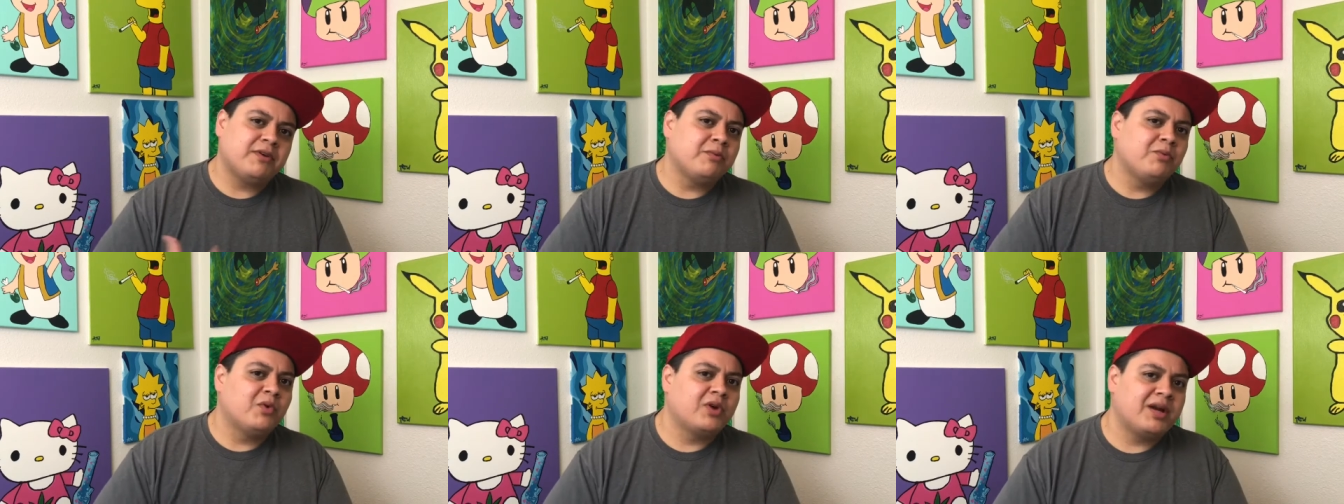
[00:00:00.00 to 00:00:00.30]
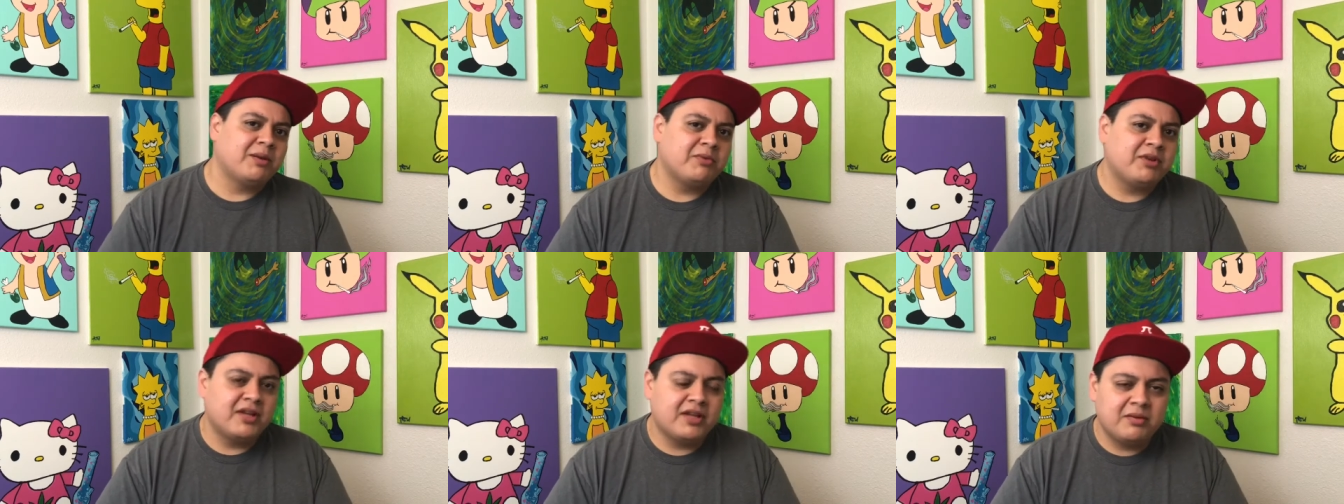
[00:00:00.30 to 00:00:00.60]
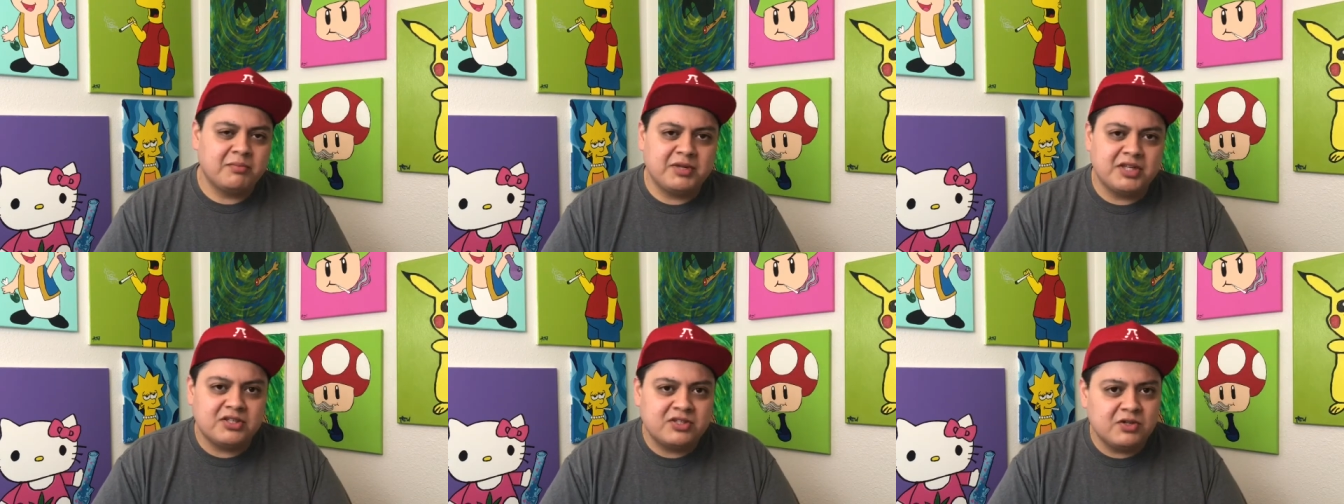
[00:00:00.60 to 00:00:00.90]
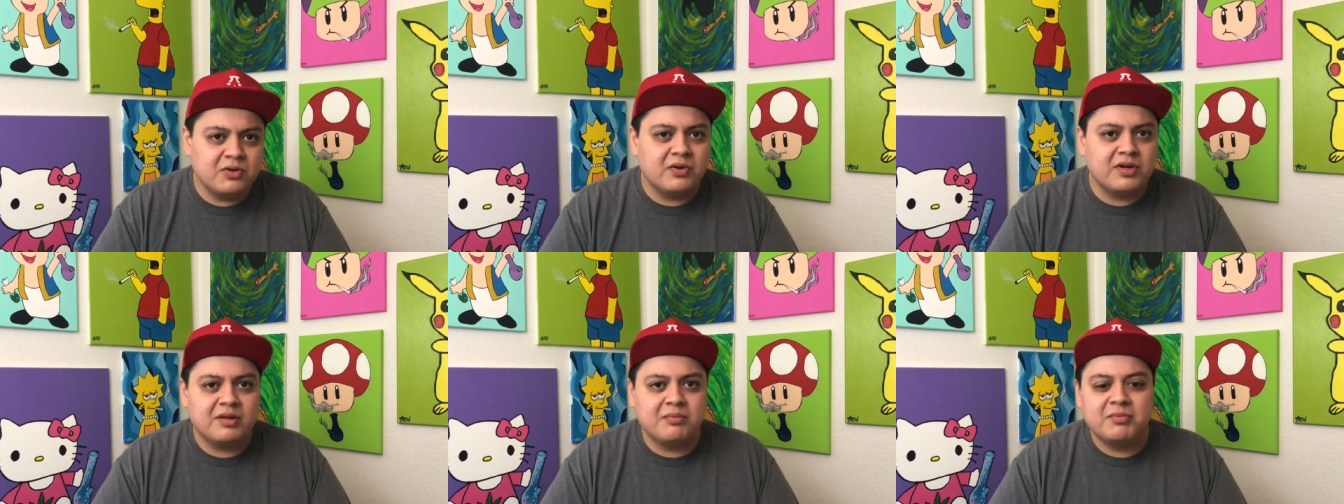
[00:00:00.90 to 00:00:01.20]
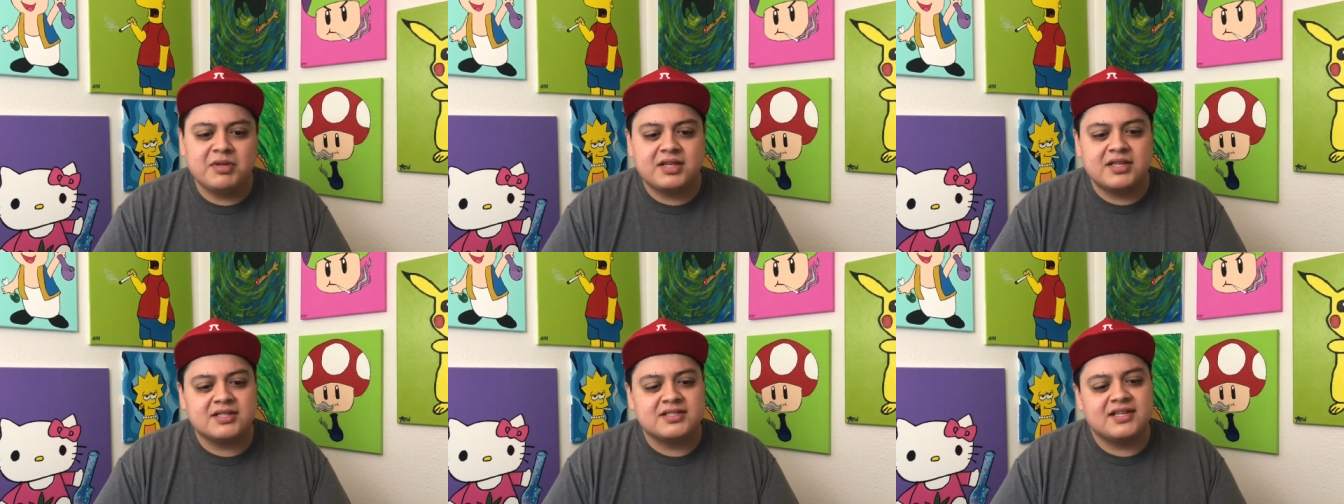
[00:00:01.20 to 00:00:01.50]
and what I'm going to be doing,
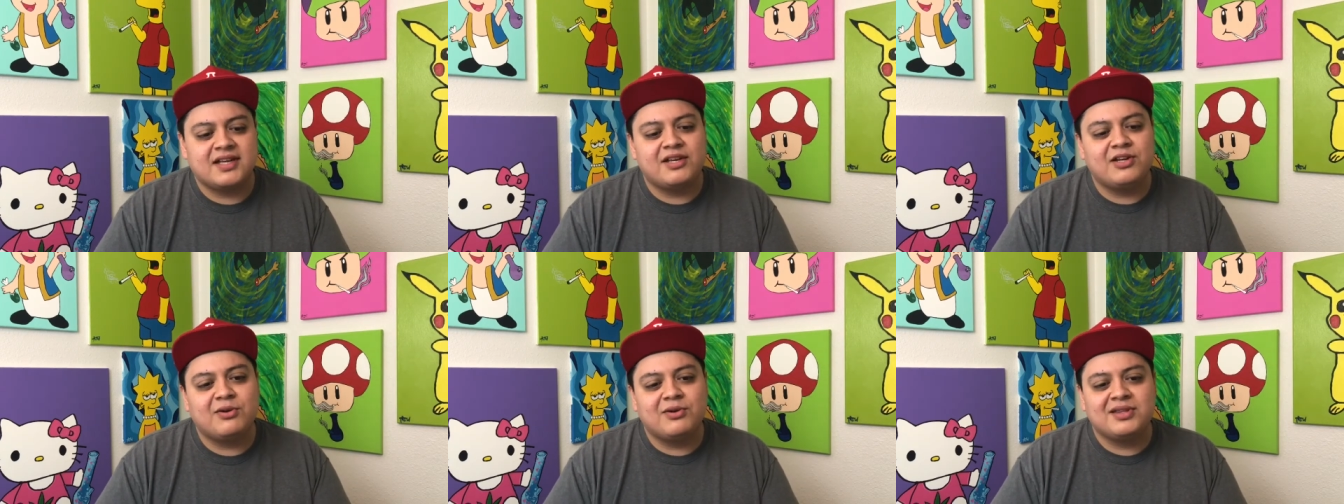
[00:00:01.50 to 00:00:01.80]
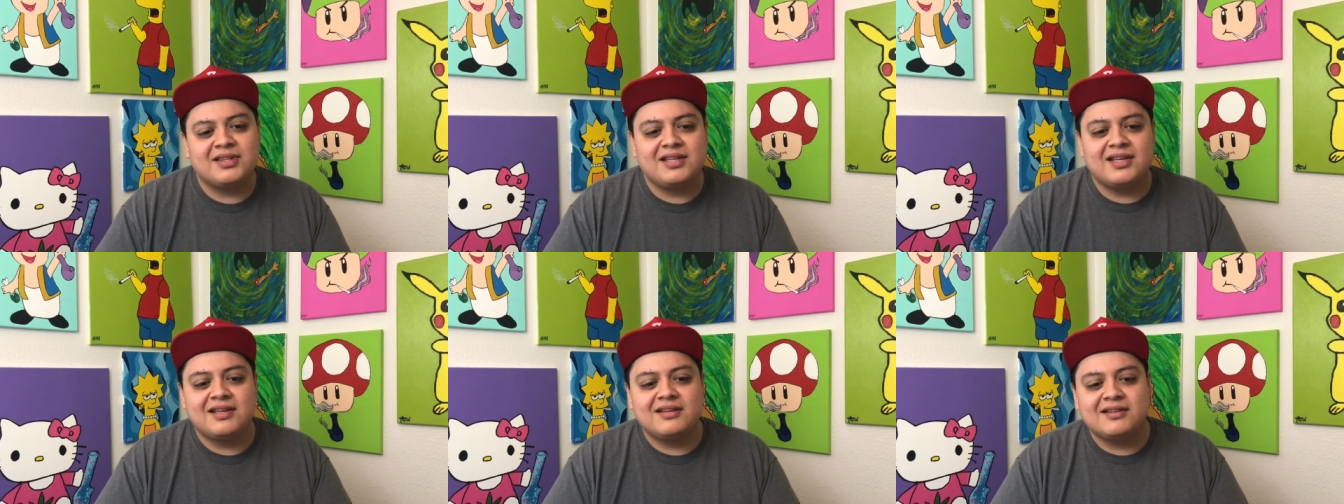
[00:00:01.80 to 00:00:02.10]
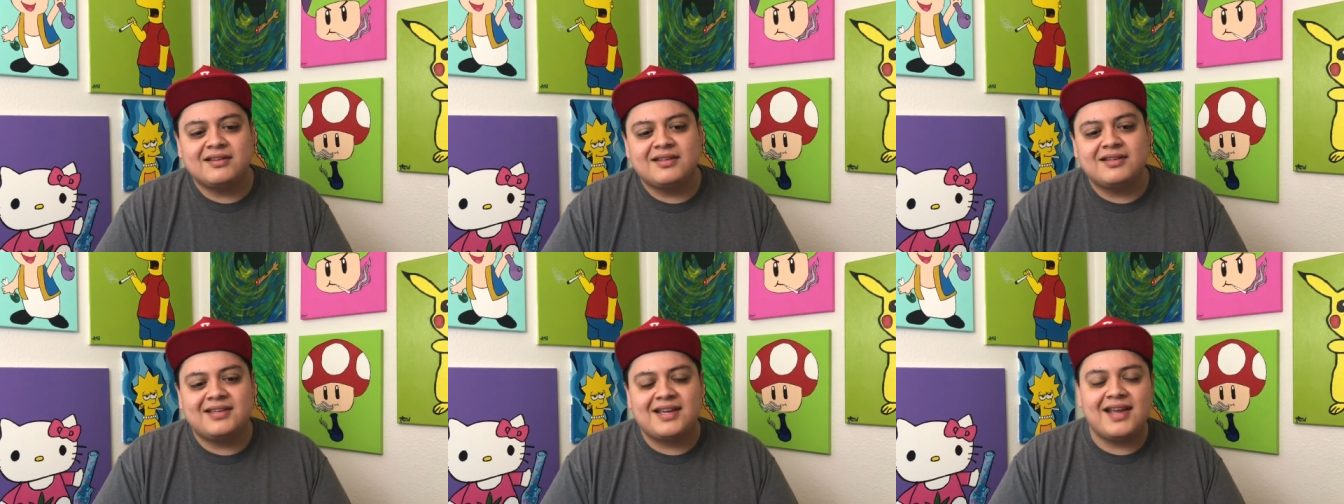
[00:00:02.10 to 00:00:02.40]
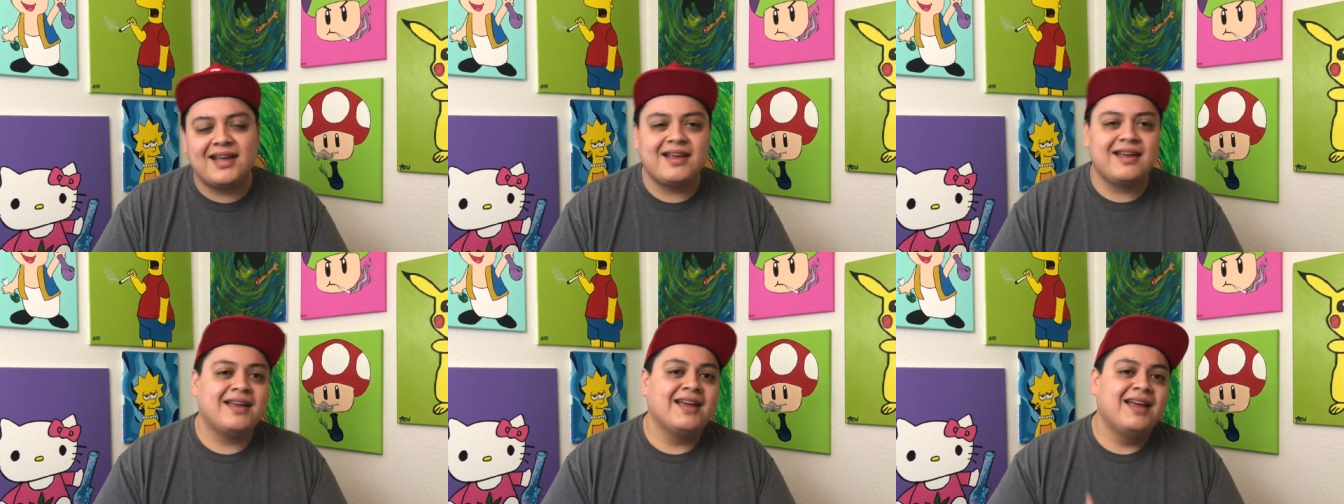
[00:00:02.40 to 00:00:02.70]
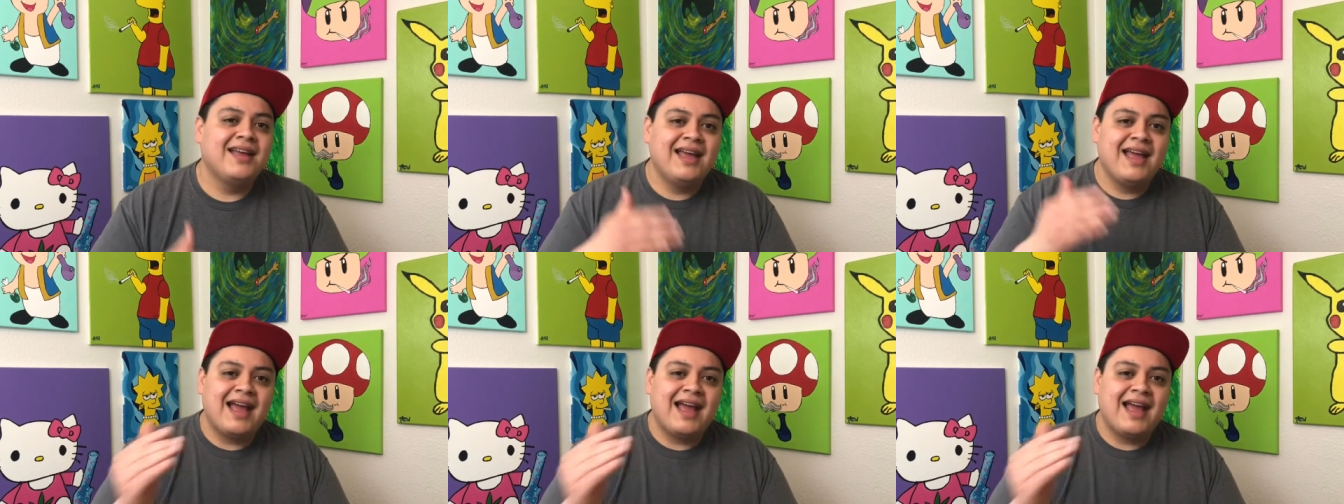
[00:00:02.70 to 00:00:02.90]
because I know at the end of the day,